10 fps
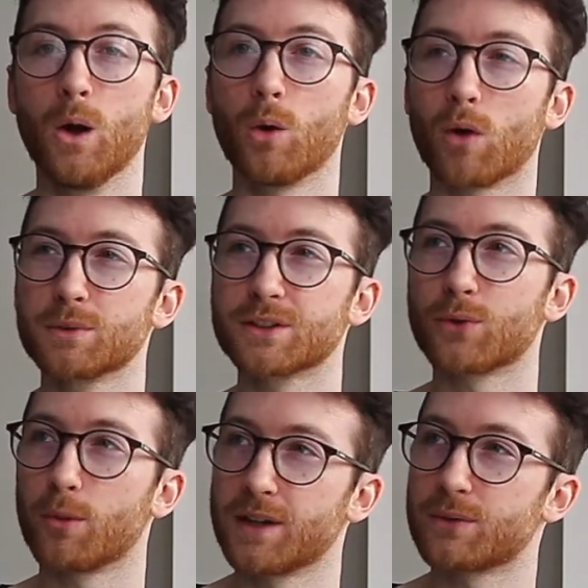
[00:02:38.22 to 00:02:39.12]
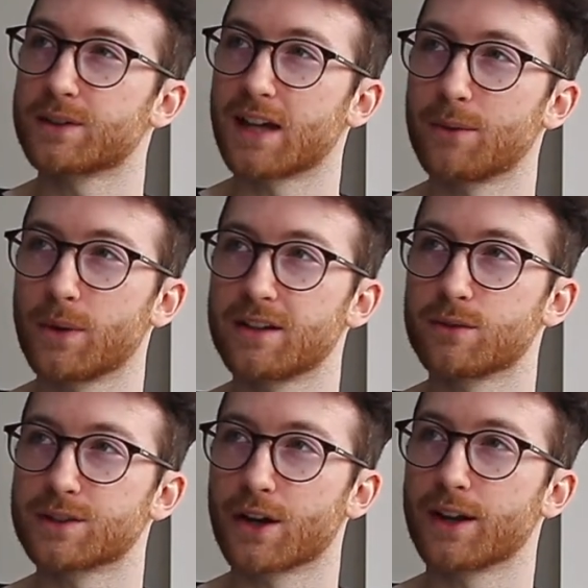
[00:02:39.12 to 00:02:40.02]
what was the formula for time-weighted
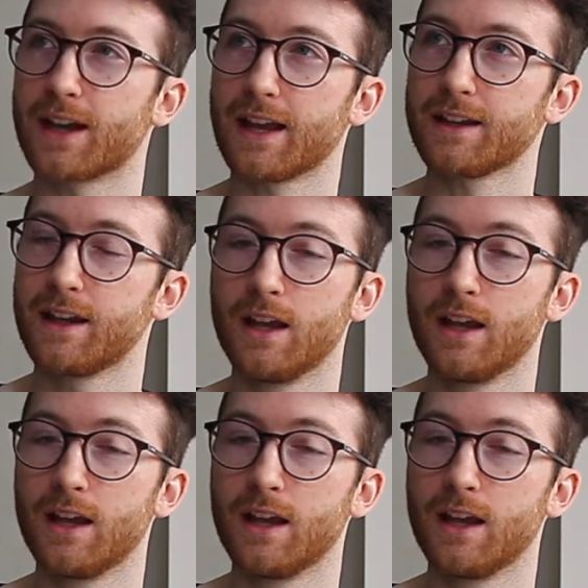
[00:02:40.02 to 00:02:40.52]
return again?